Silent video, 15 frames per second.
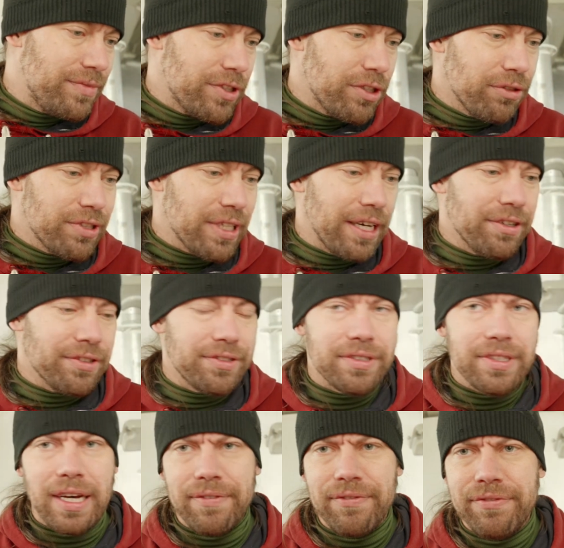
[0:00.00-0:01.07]
those kind of
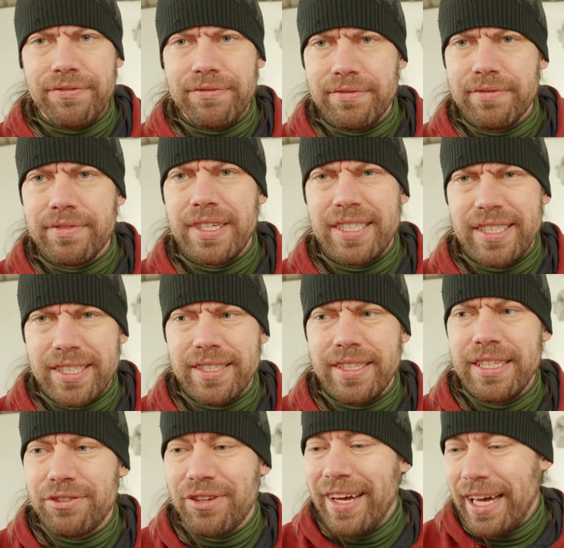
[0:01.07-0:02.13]
stuff, it's neat.